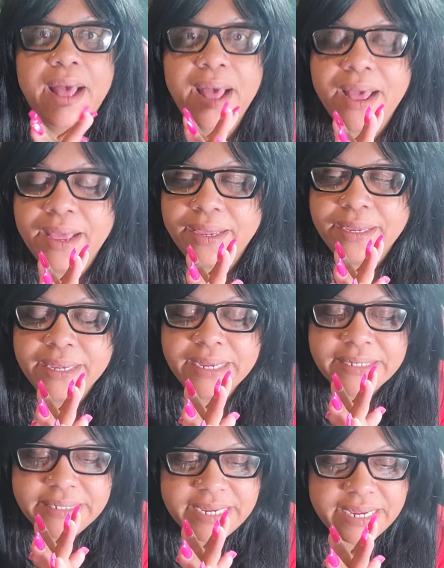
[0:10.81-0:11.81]
I
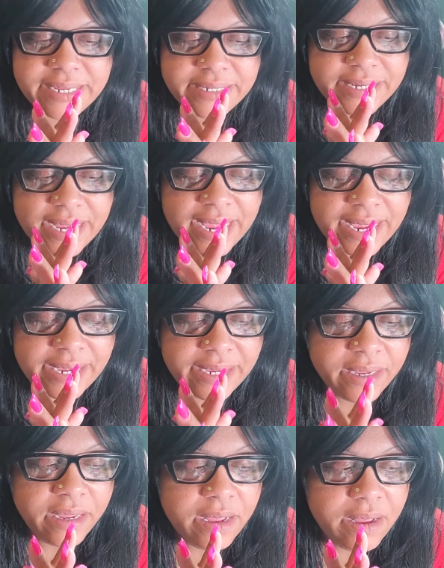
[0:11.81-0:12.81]
attend
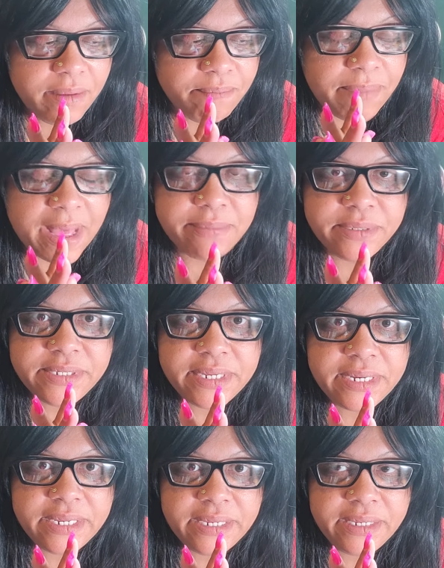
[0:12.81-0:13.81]
a Bible
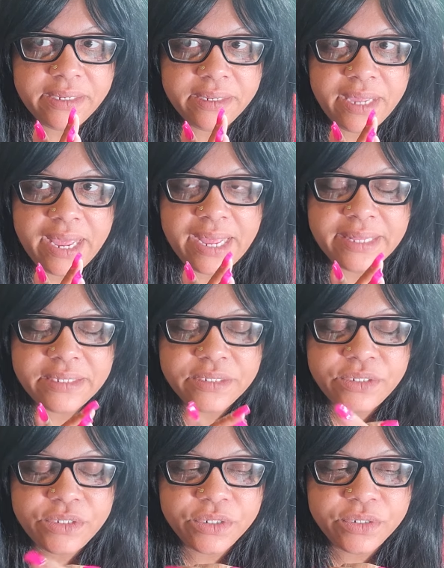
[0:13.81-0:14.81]
study at
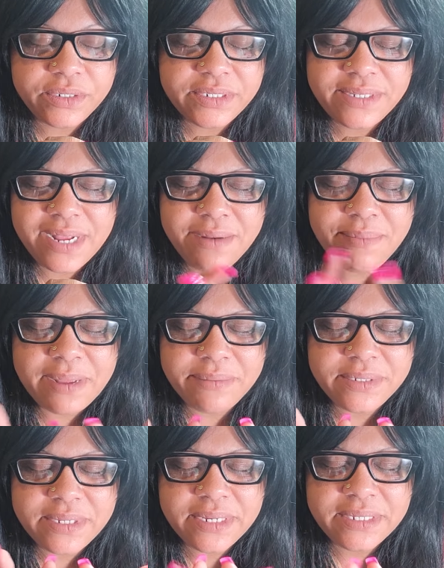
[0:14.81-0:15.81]
this church. It's not a Bible
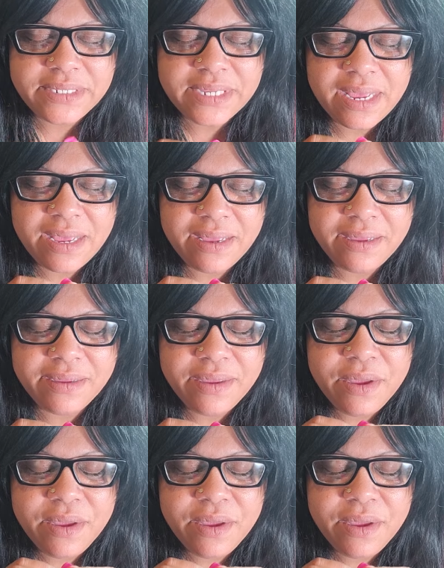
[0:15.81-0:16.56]
study. It's uh,